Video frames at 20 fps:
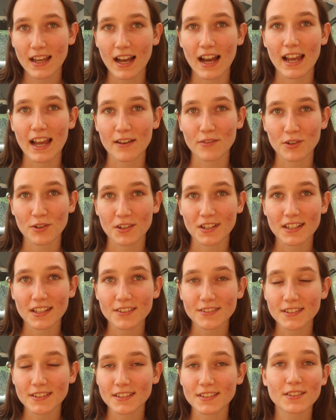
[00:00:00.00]
I have a chronic
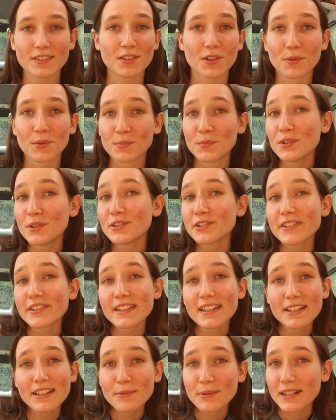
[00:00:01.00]
illness, so we'll
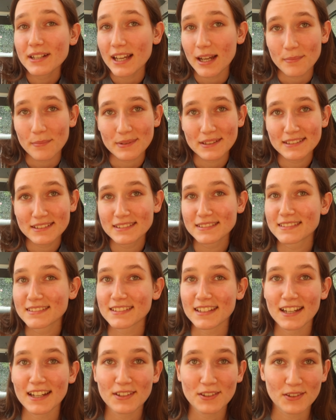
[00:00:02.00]
see what
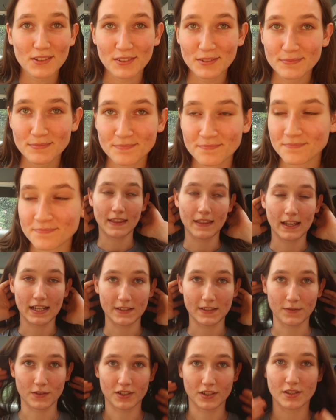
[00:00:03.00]
happens. I don't know.
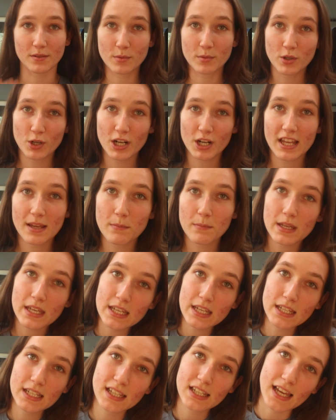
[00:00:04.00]
Thanks for supporting
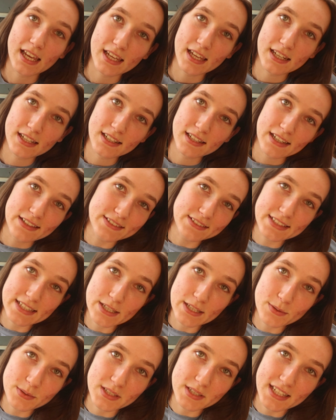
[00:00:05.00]
me, and I'll see
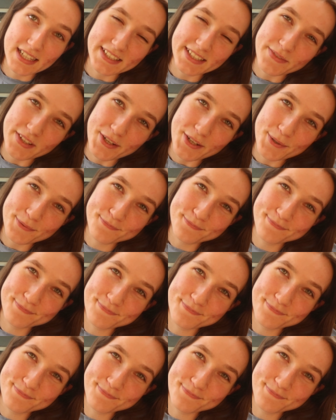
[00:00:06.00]
you in the next video.